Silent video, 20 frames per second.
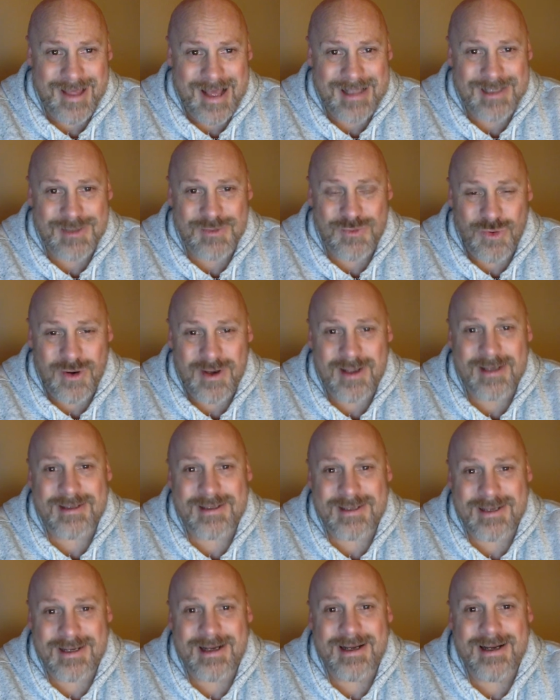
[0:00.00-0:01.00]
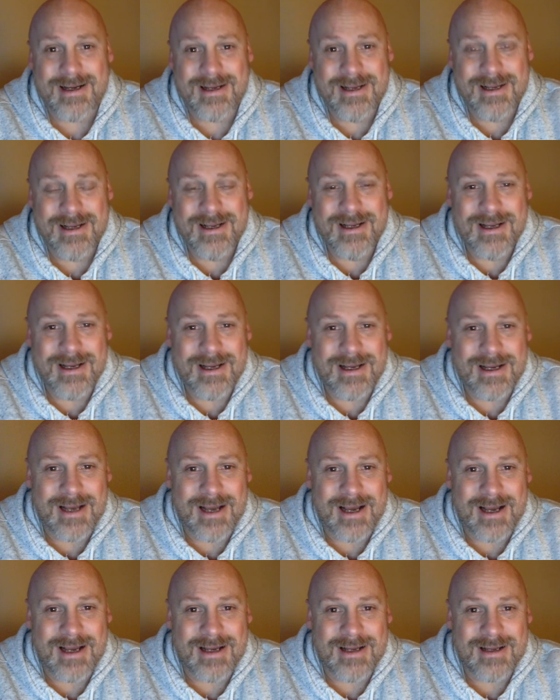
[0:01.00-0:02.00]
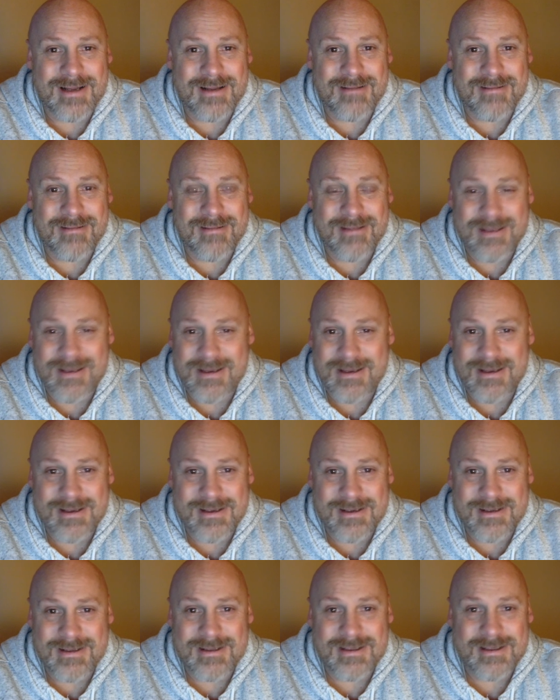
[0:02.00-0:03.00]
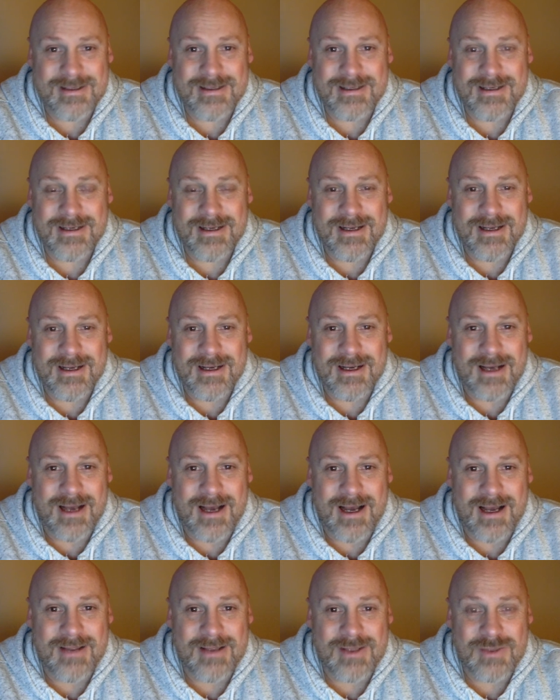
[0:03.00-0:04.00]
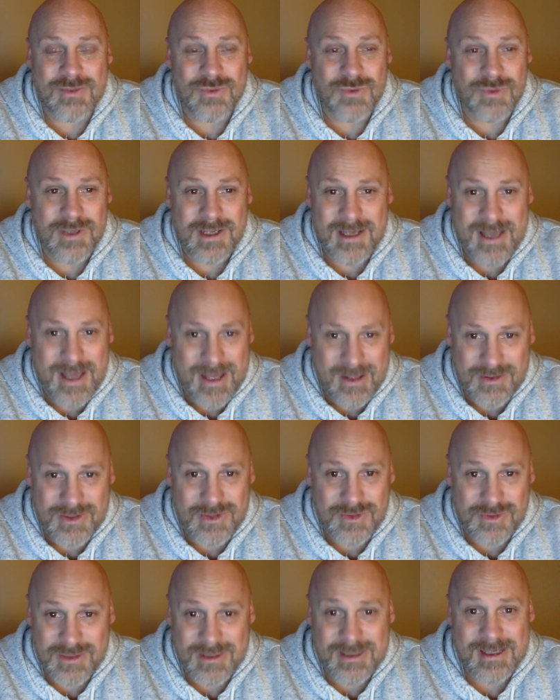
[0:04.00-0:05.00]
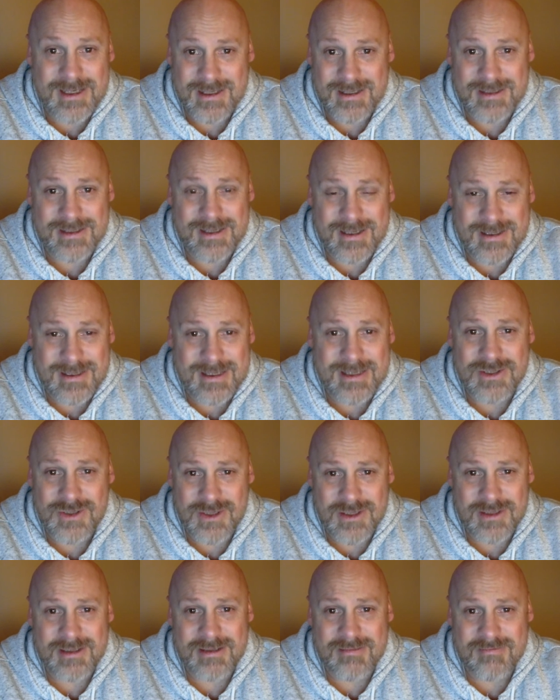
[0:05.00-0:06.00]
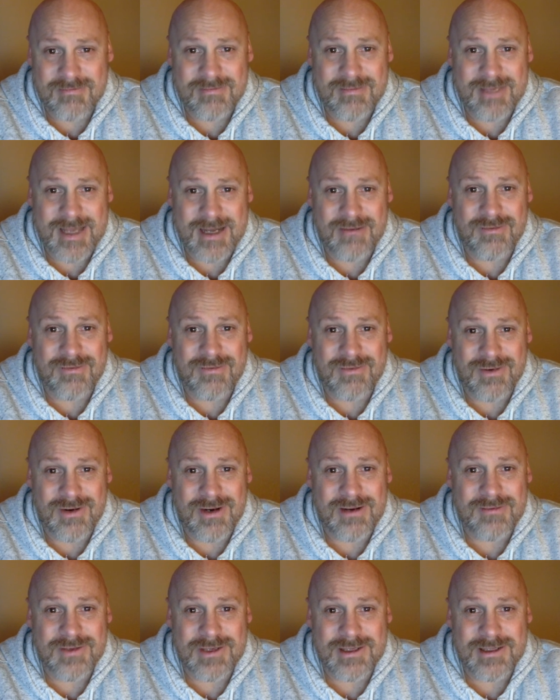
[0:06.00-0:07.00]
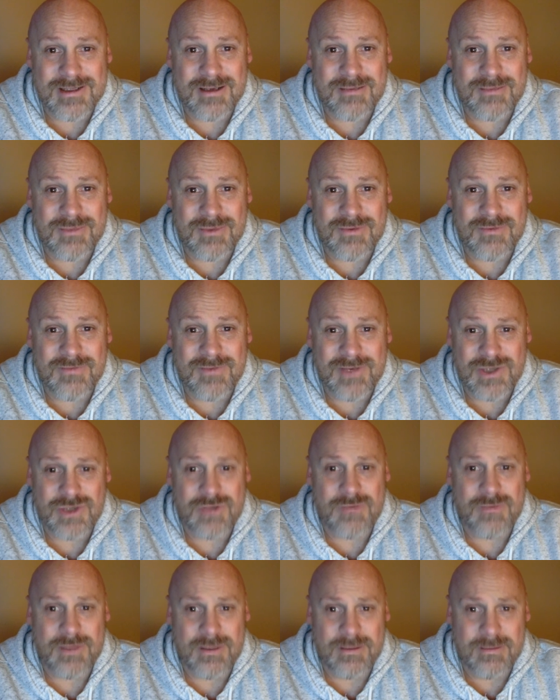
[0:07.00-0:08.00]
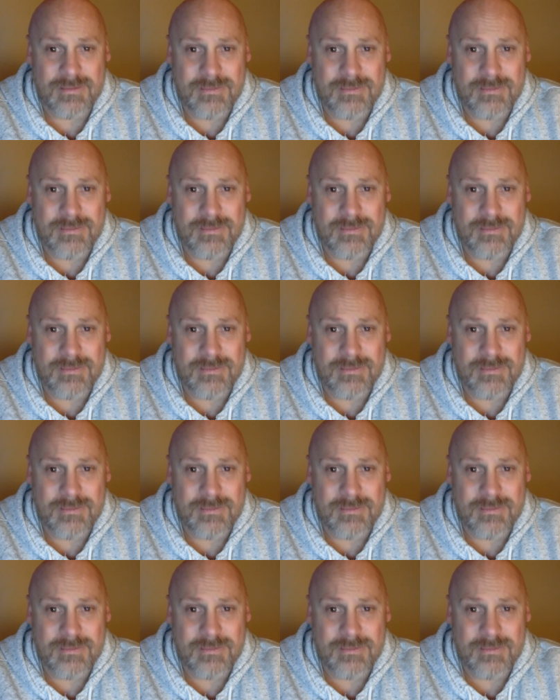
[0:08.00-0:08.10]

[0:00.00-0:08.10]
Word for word: that's what uh, uh, these uh, this ruling council sees. They see just kind of rough and tumble fishermen,